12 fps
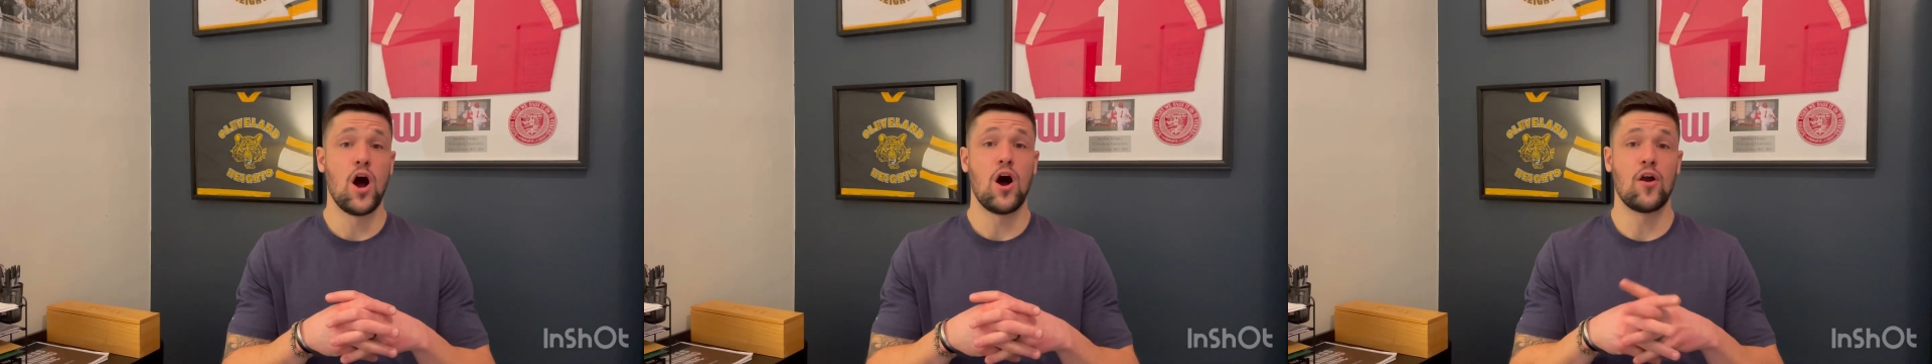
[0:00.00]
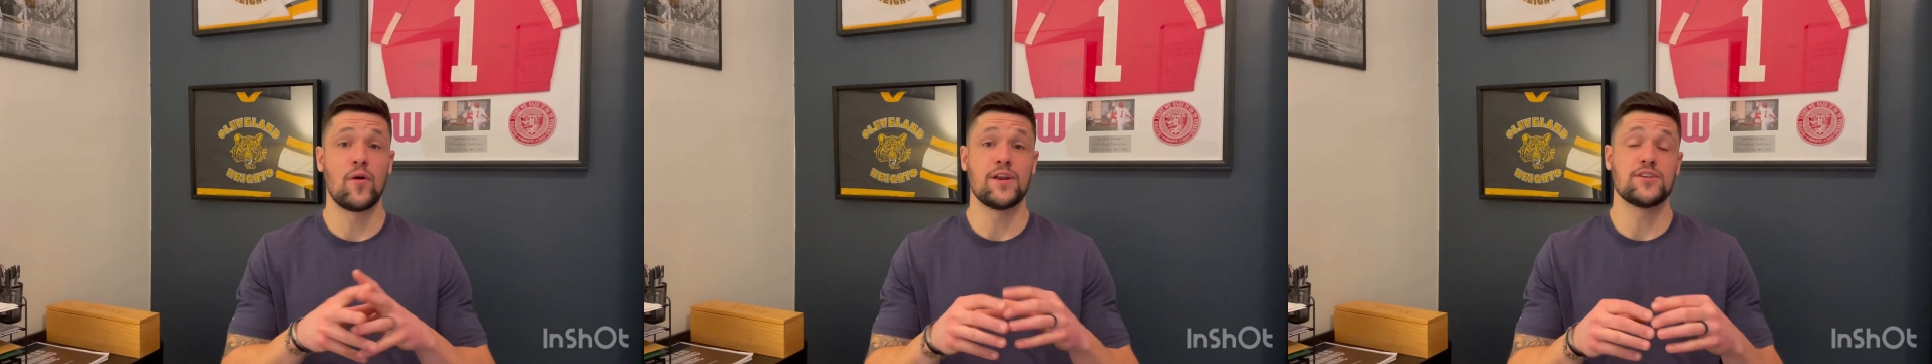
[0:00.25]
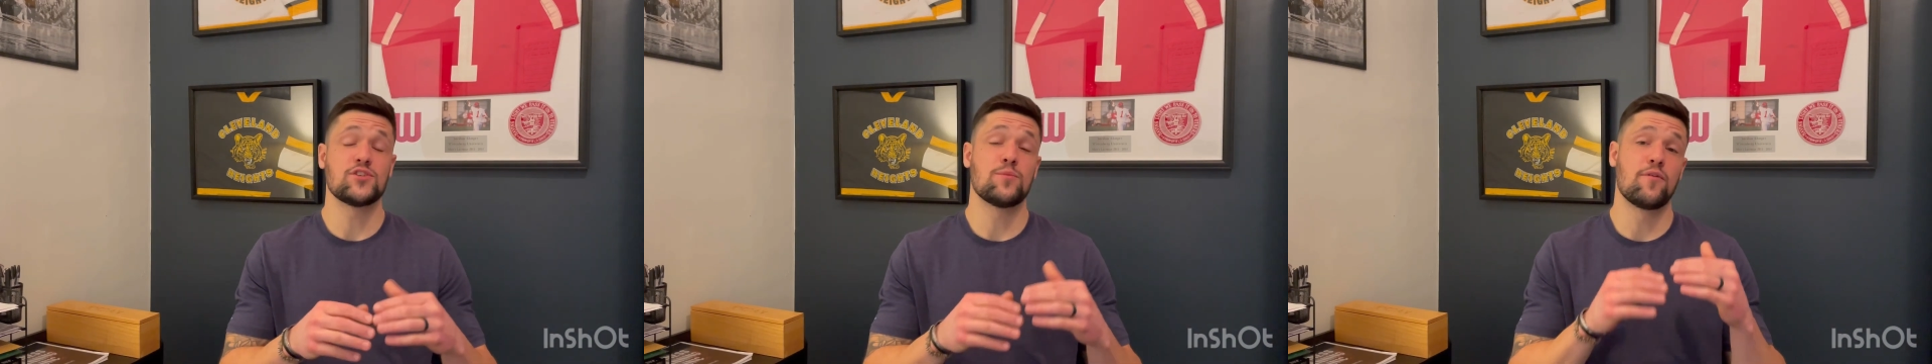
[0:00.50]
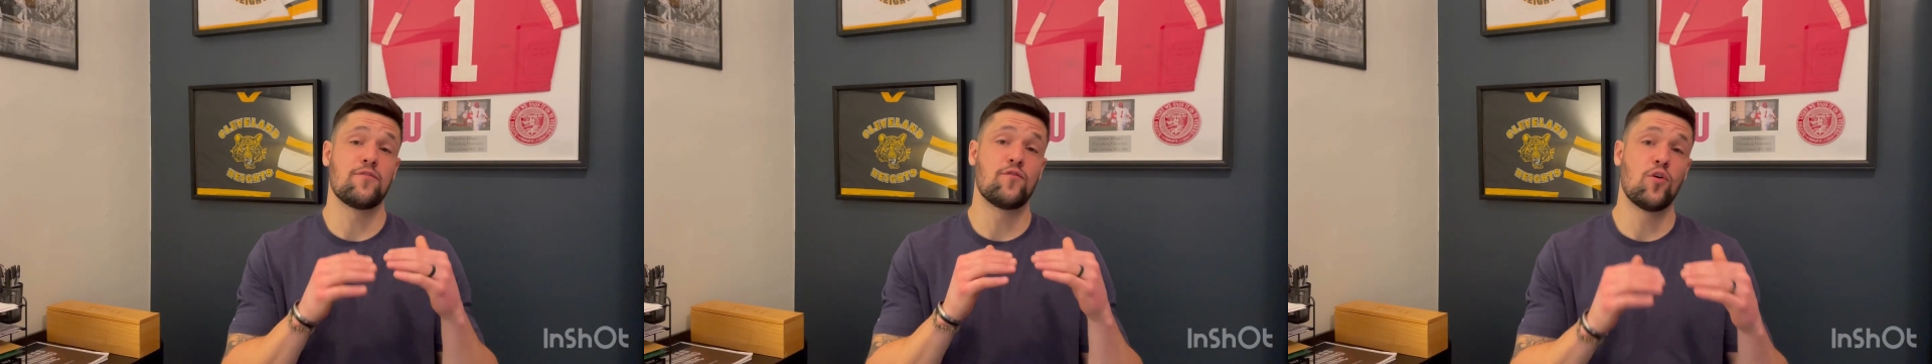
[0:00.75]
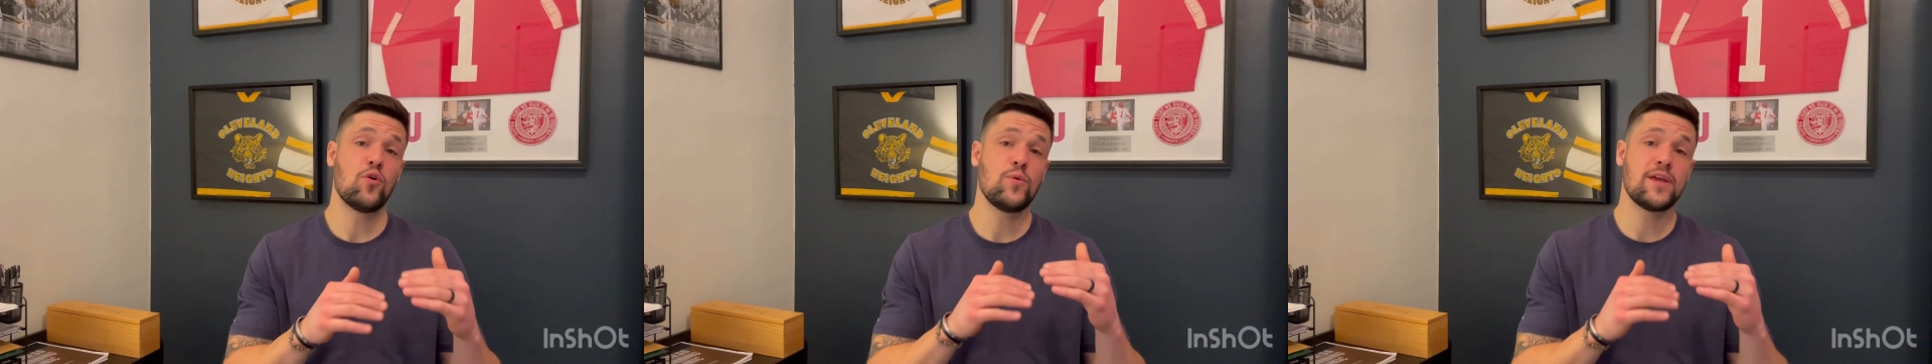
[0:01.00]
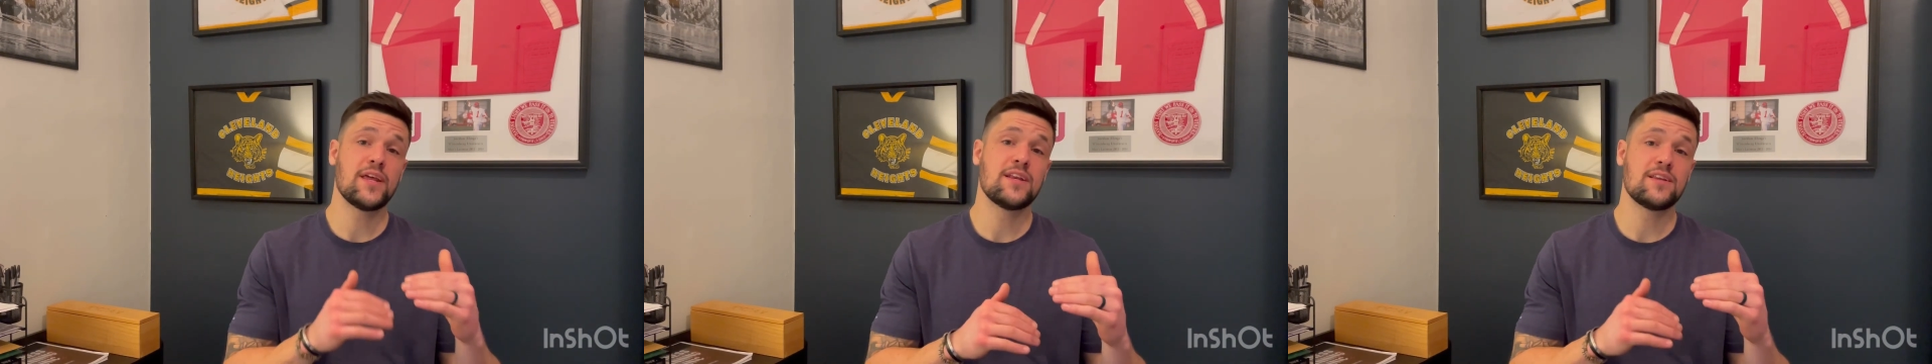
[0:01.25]
Alrighty, so before
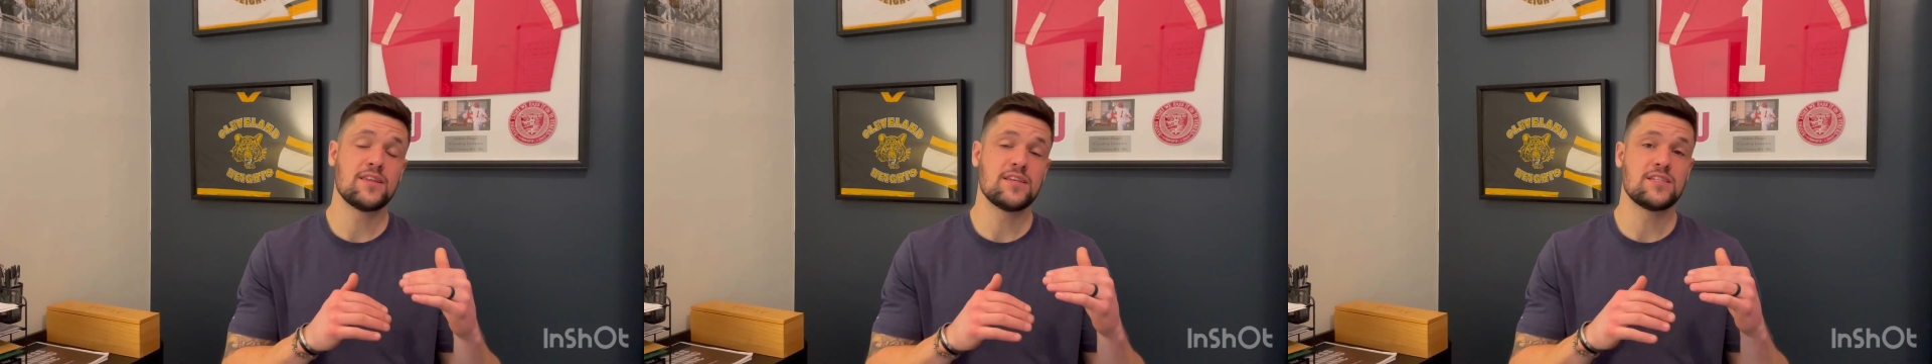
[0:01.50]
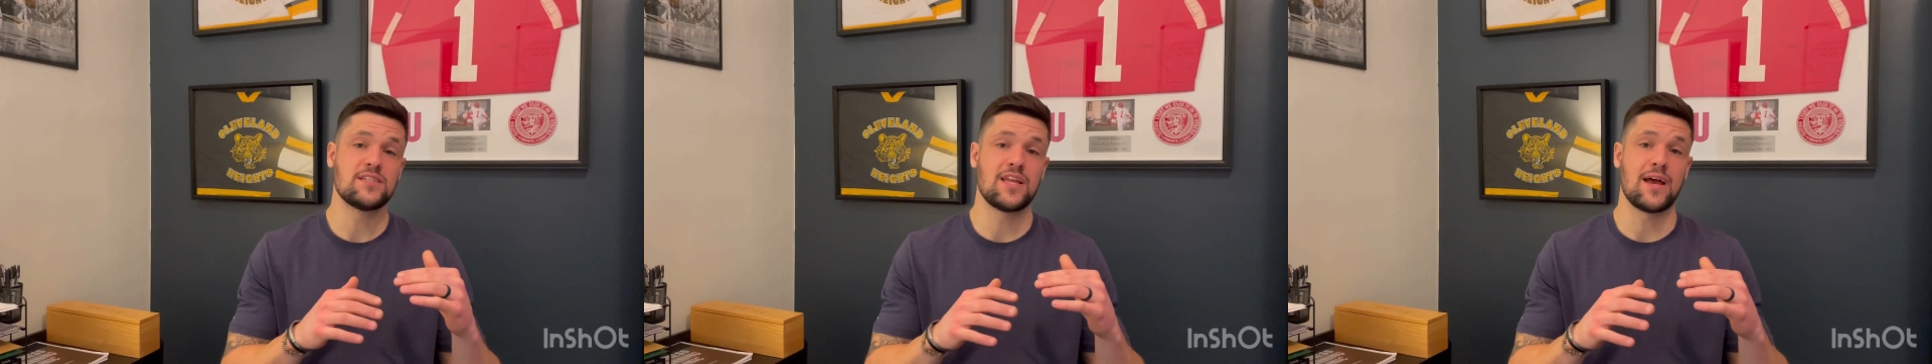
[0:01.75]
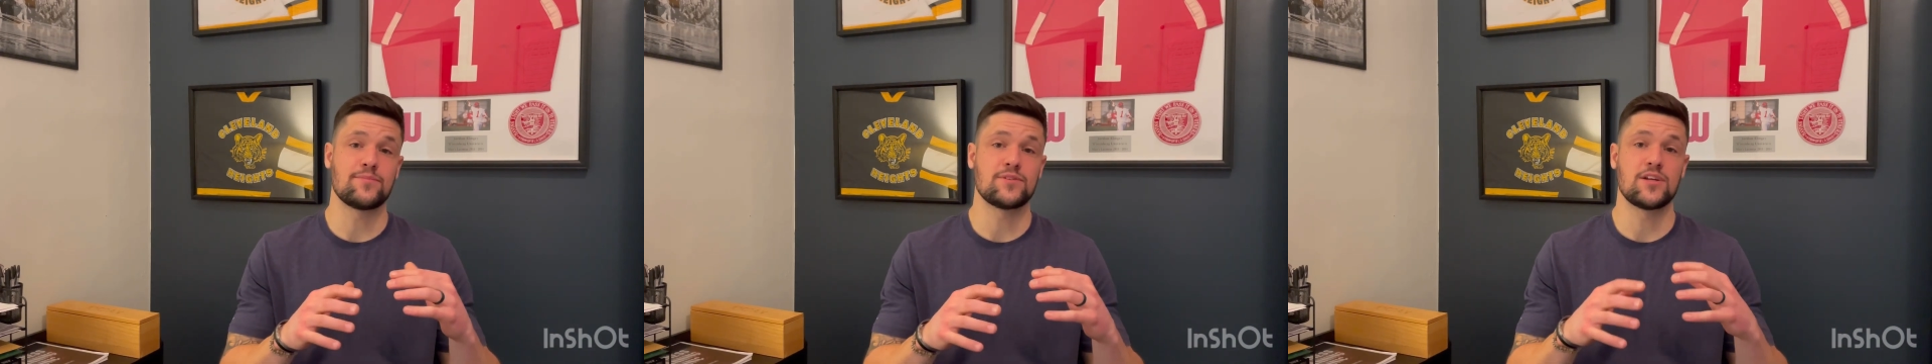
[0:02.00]
we get into these steps,